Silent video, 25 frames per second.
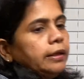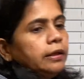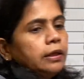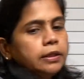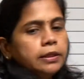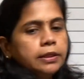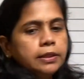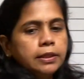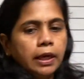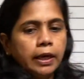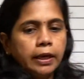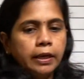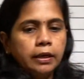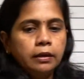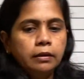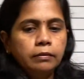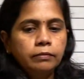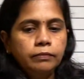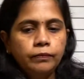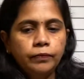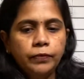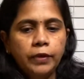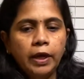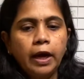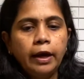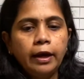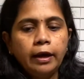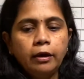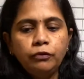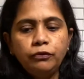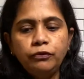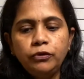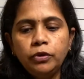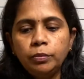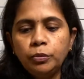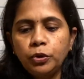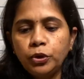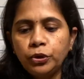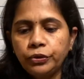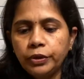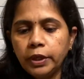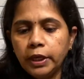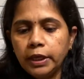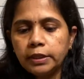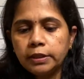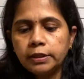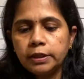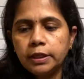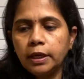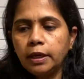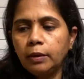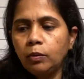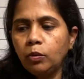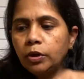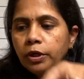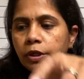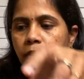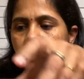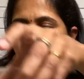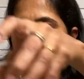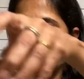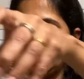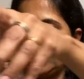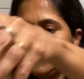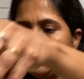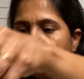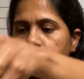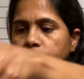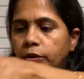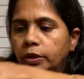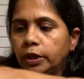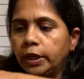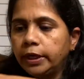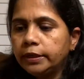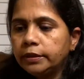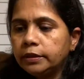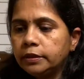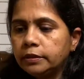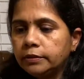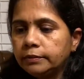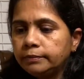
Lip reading: aside, I have a few more things that I wanted to show you guys.